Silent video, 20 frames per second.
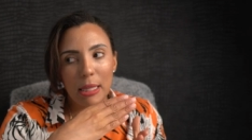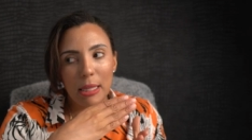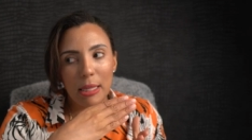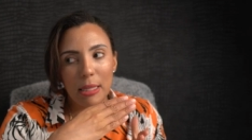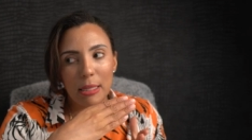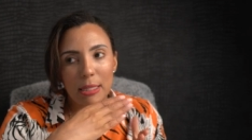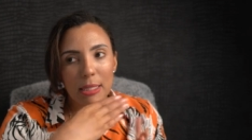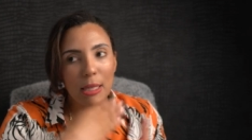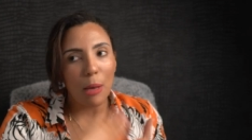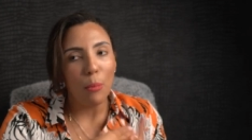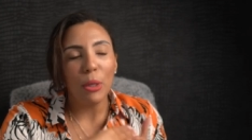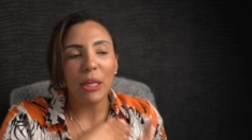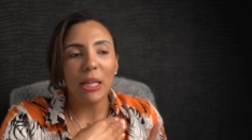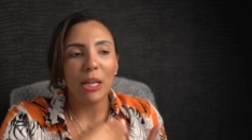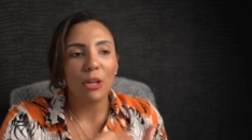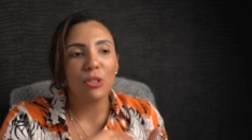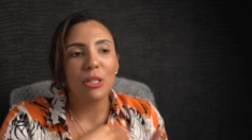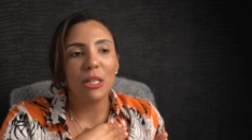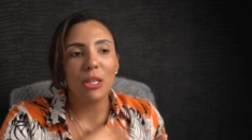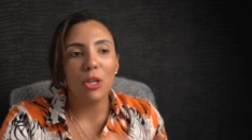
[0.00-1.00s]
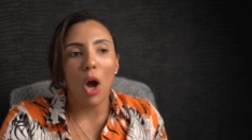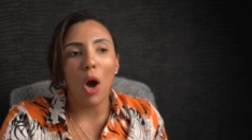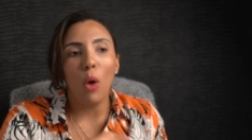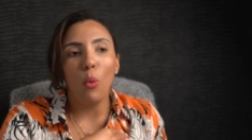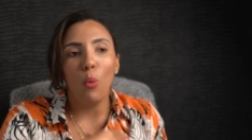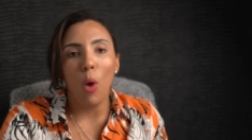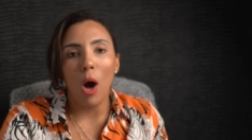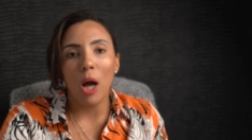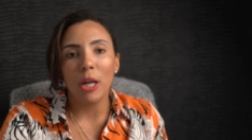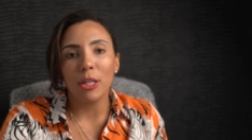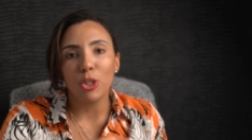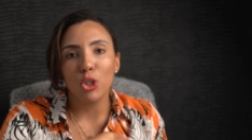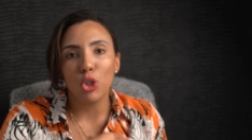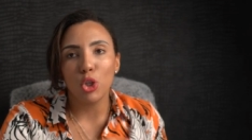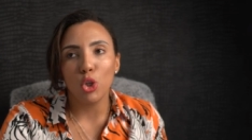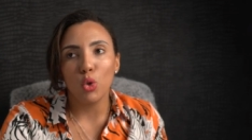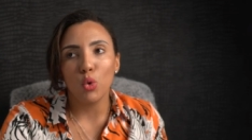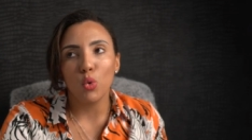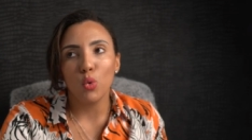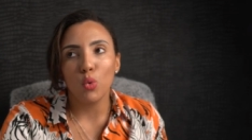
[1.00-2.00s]
someone here did not want
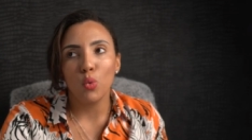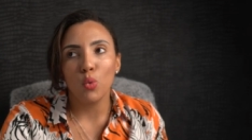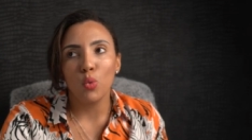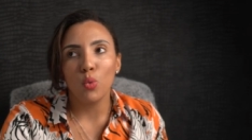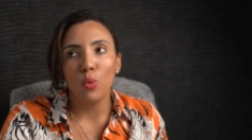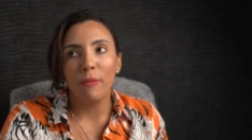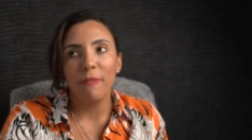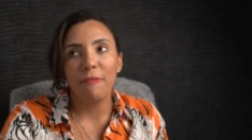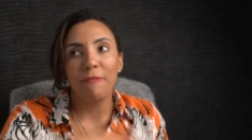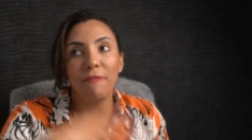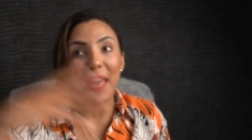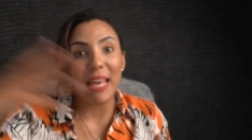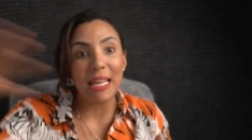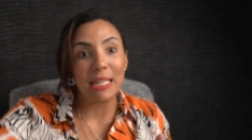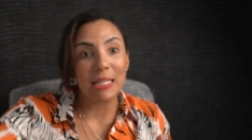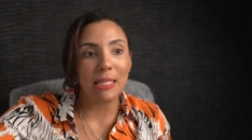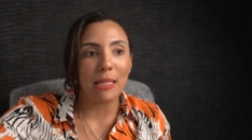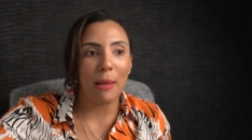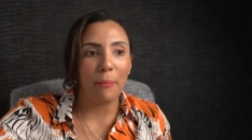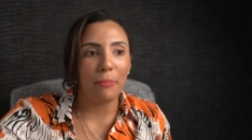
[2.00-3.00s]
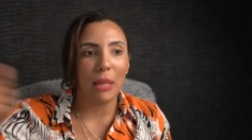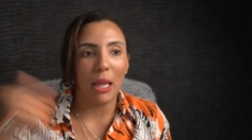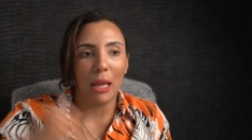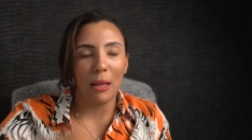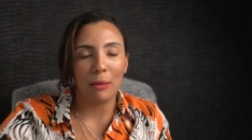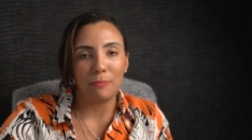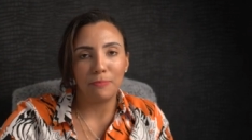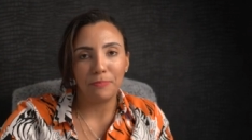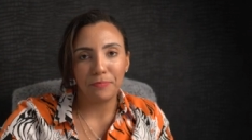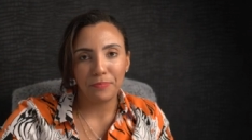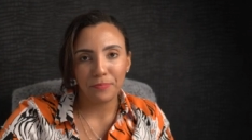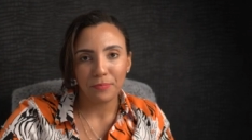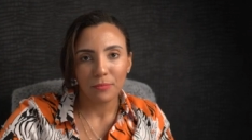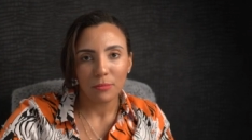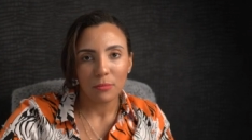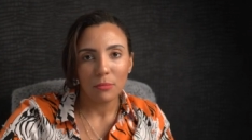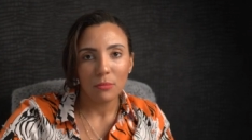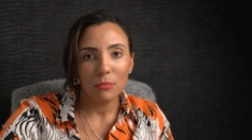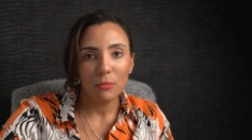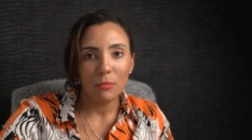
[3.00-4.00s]
to face something
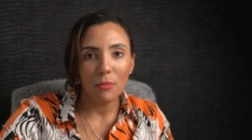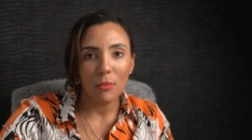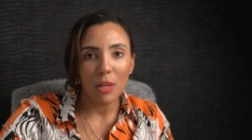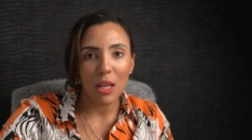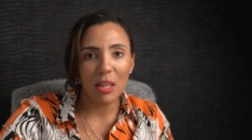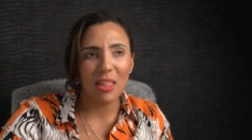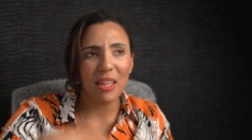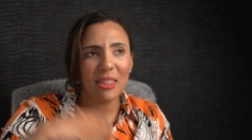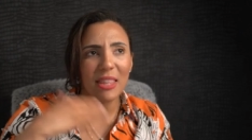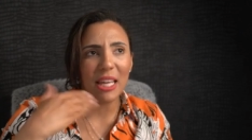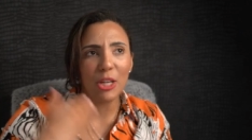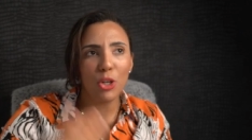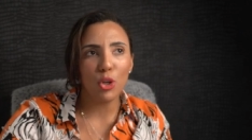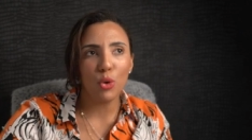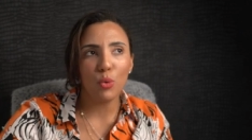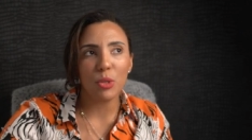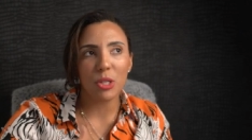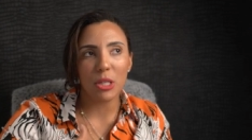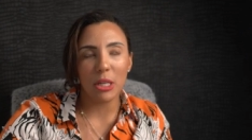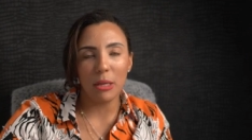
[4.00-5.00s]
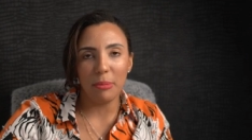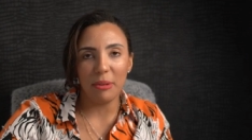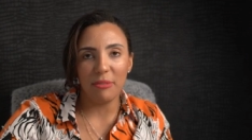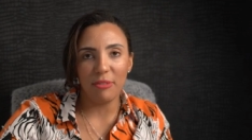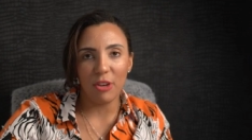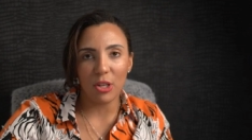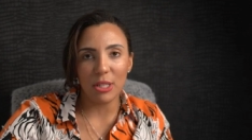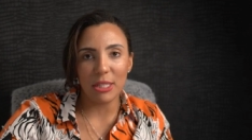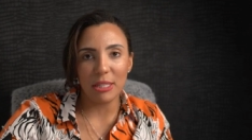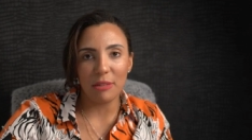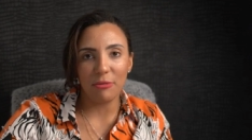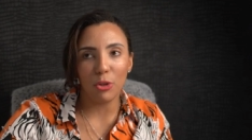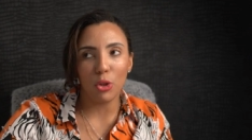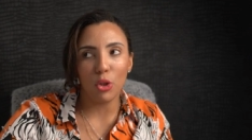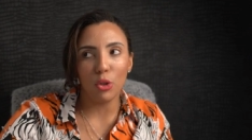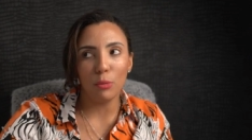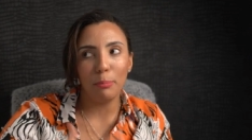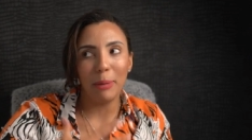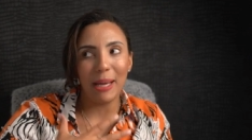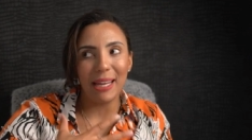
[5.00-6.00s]
that they knew was going to be very
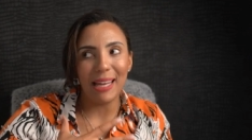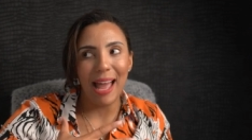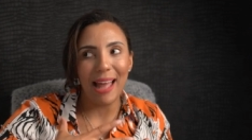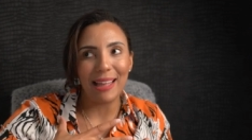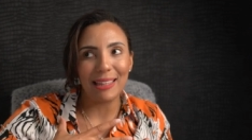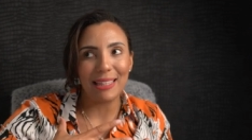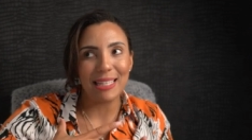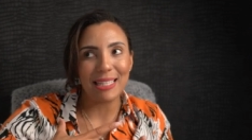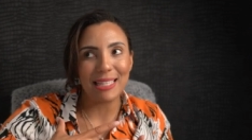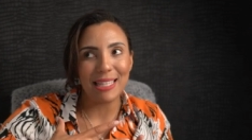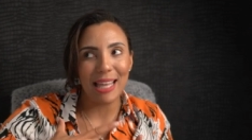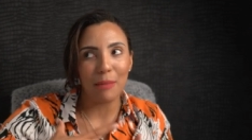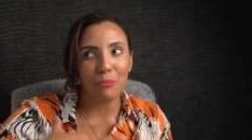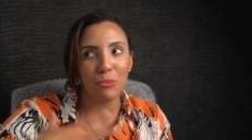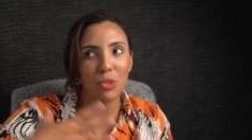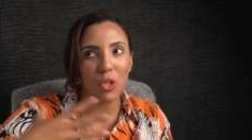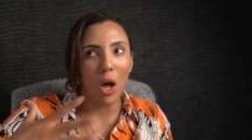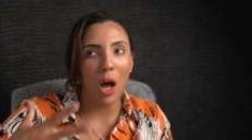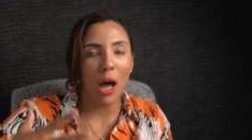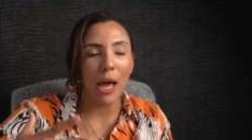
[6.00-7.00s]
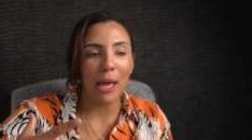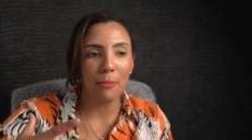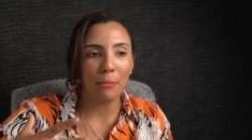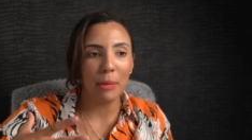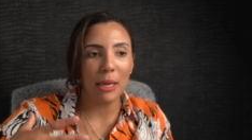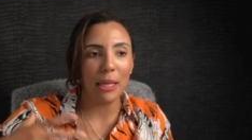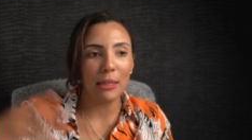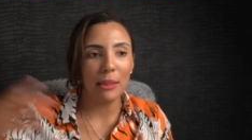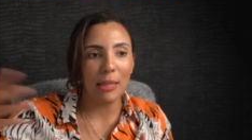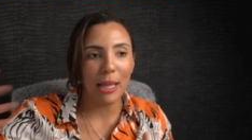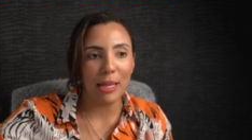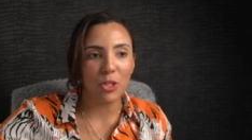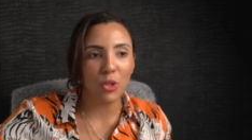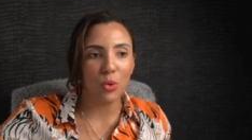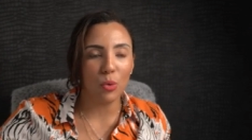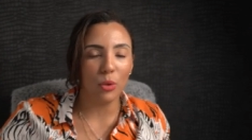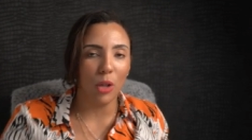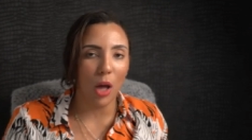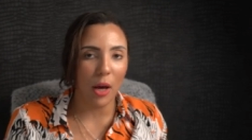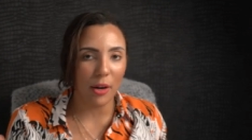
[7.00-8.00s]
difficult. But at the same time, it led
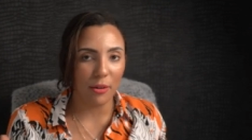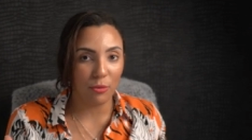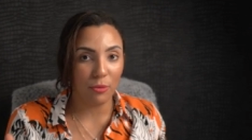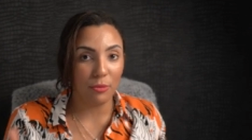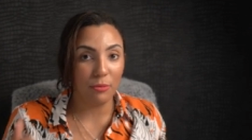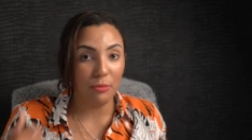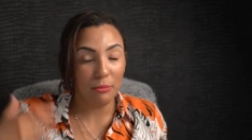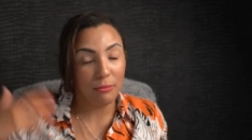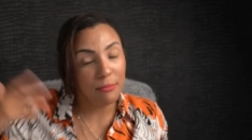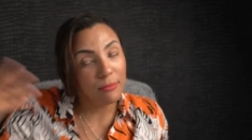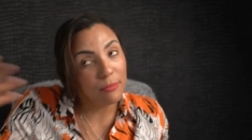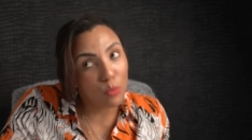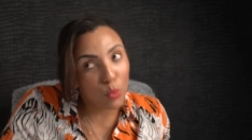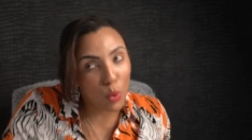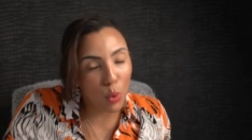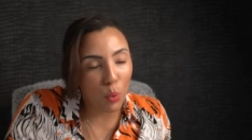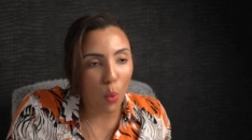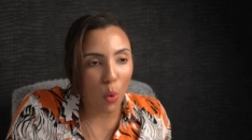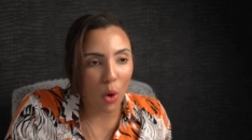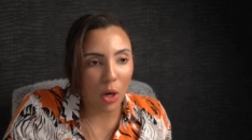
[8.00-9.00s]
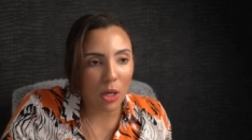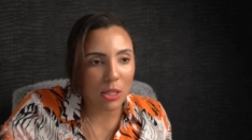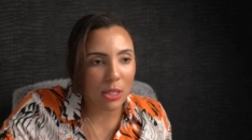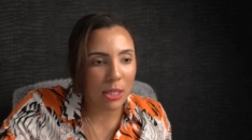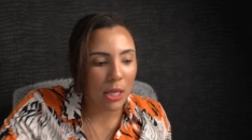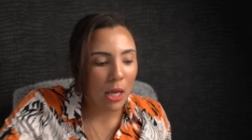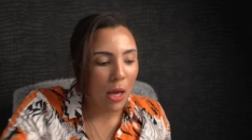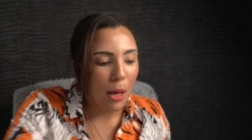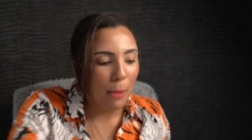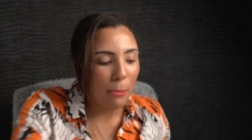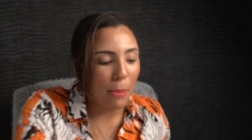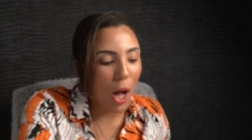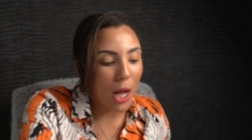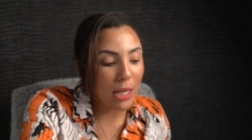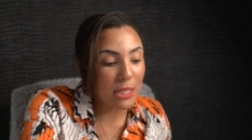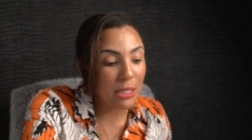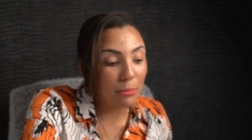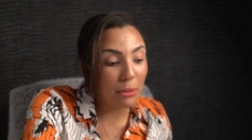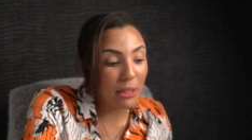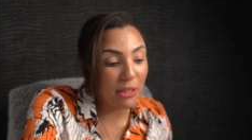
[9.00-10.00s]
to a lot of rewards,
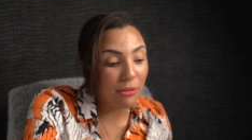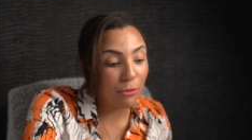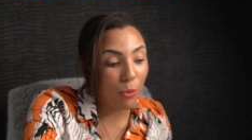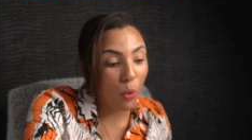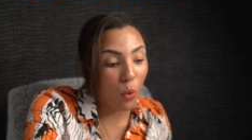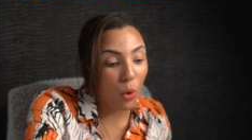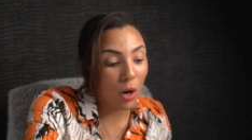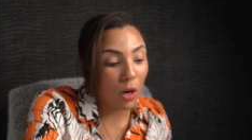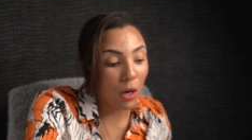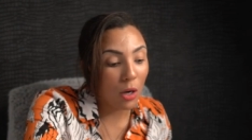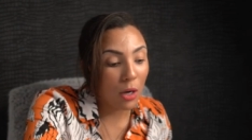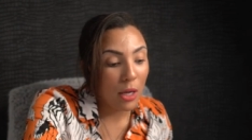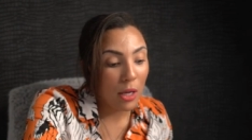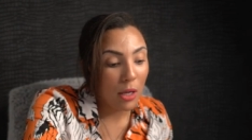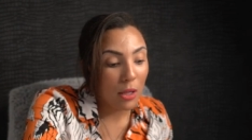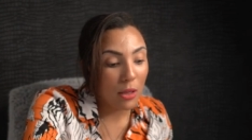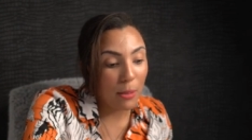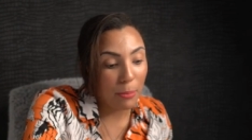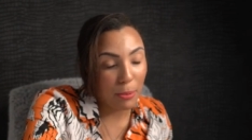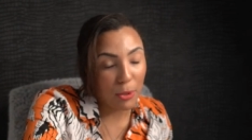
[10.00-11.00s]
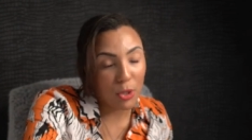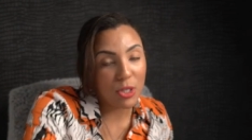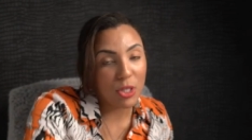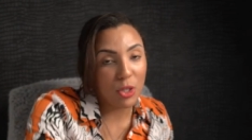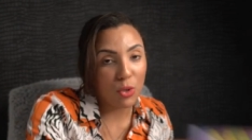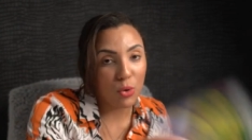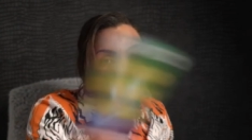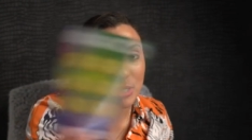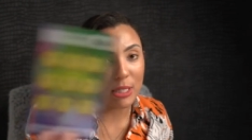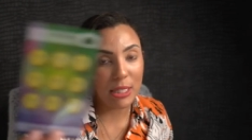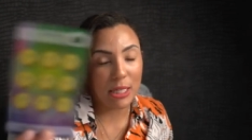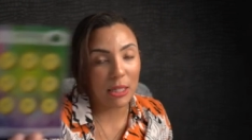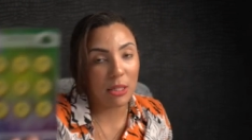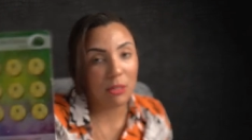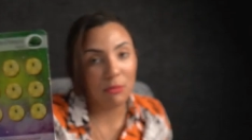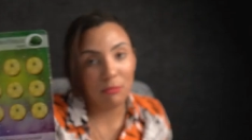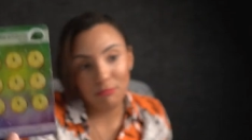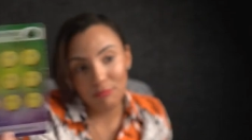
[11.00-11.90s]
possibly for the person who stuck